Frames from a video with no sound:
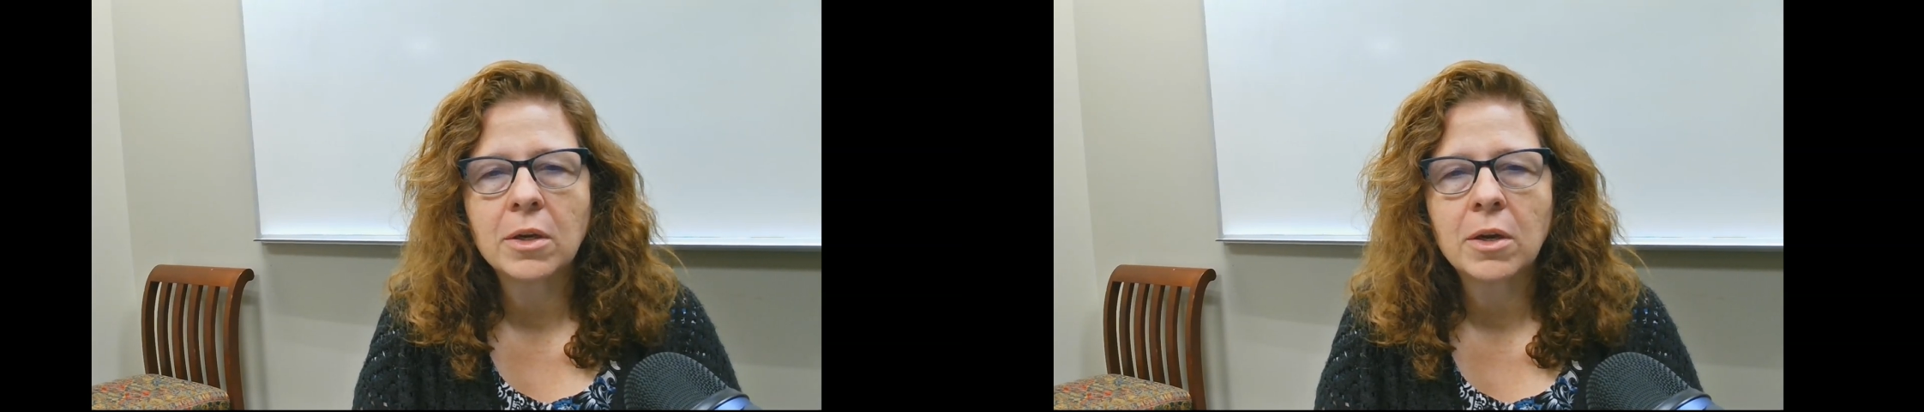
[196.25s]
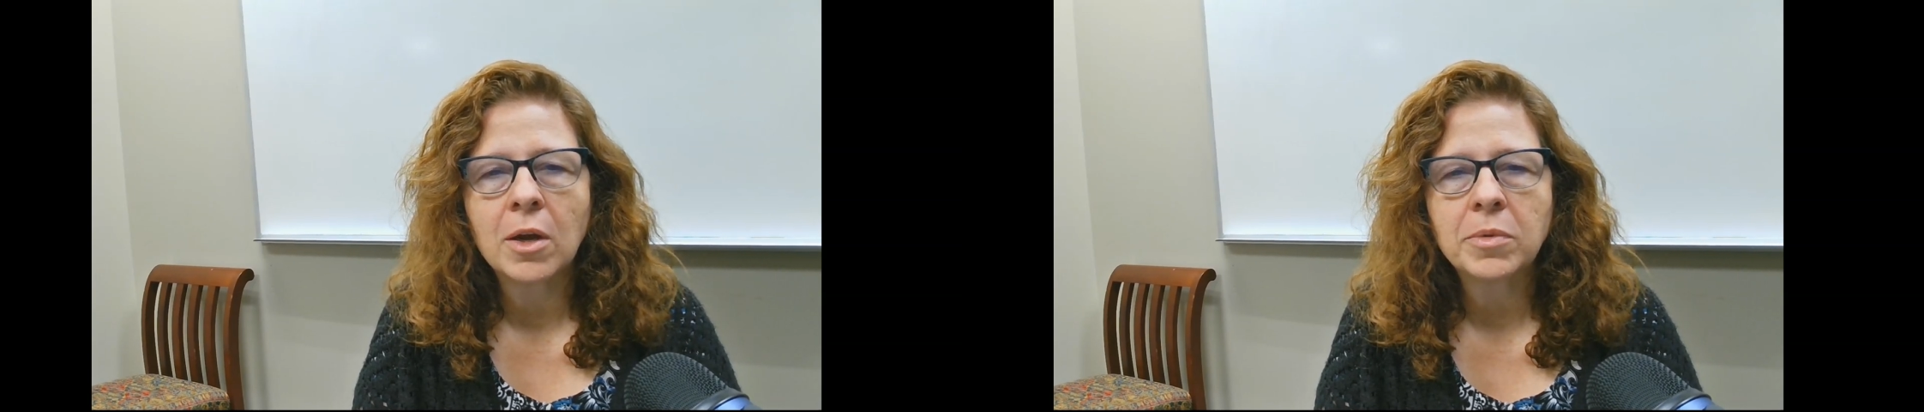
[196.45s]

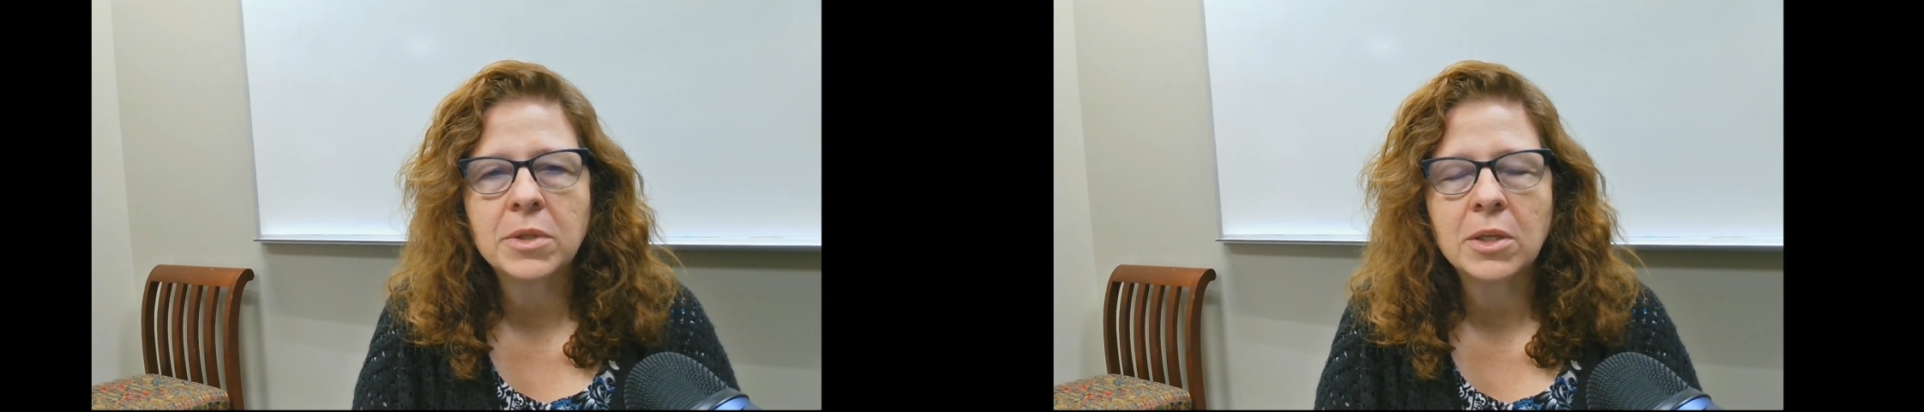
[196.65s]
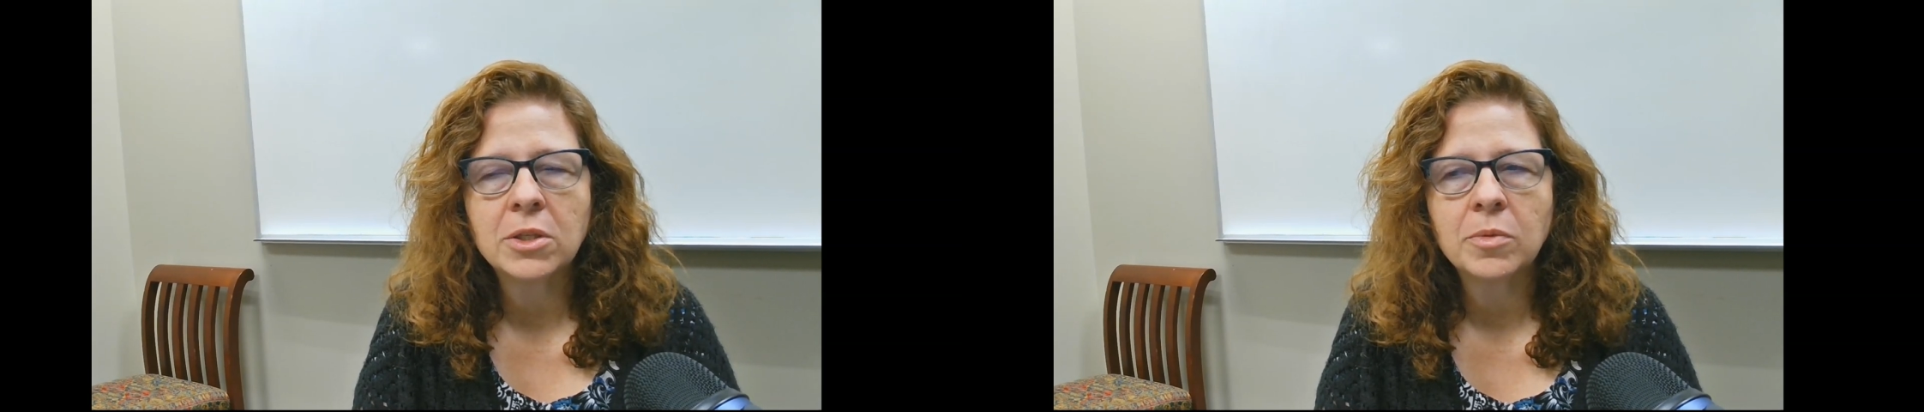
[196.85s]

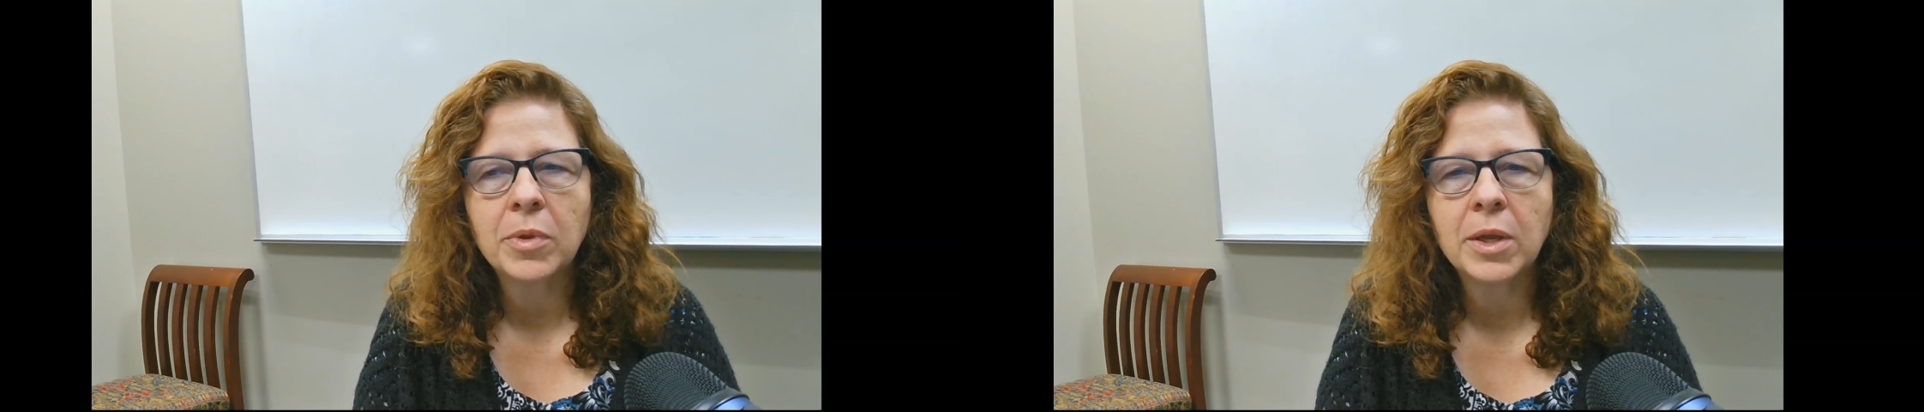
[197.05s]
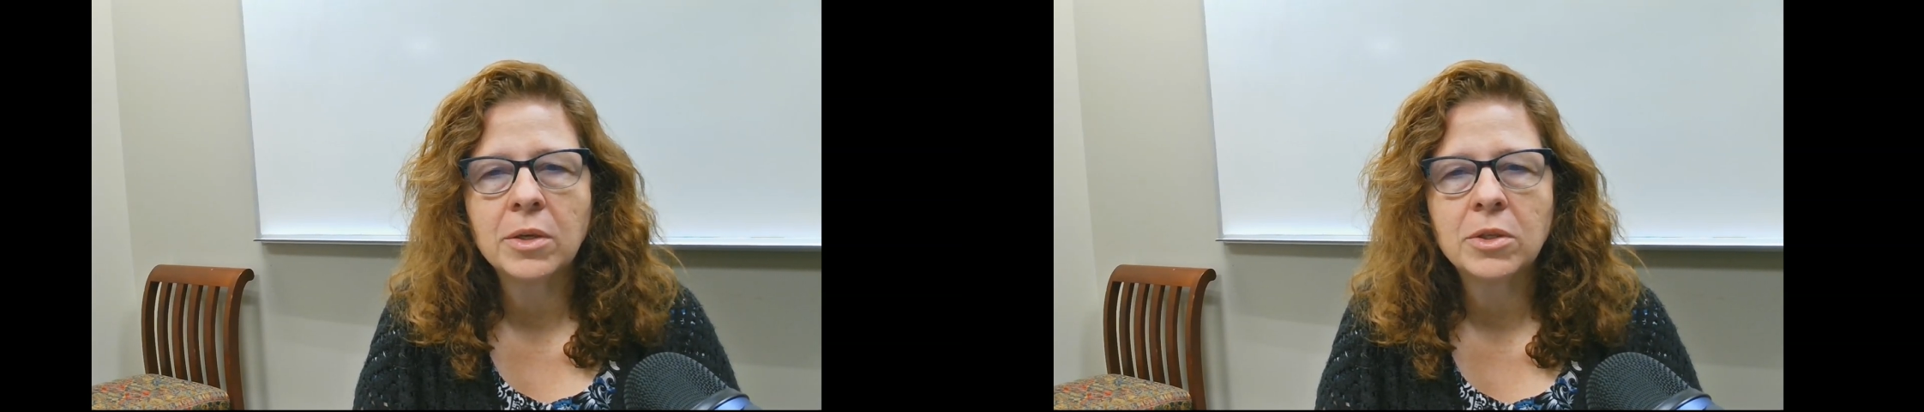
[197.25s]
compensation
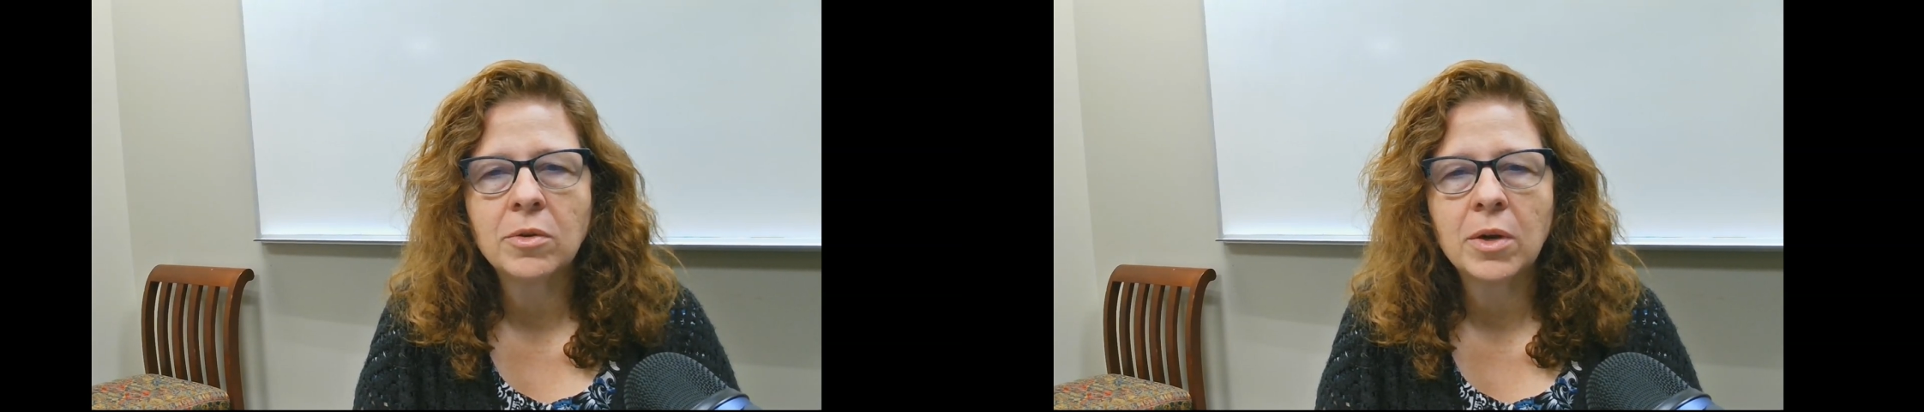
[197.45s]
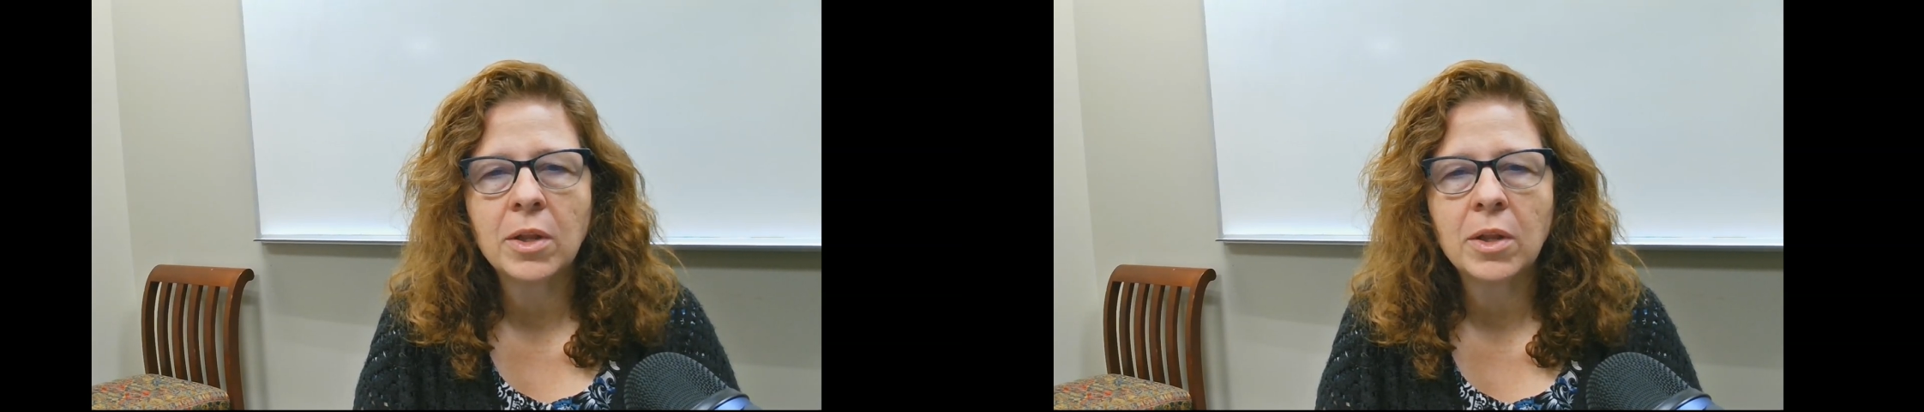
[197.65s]
plan to an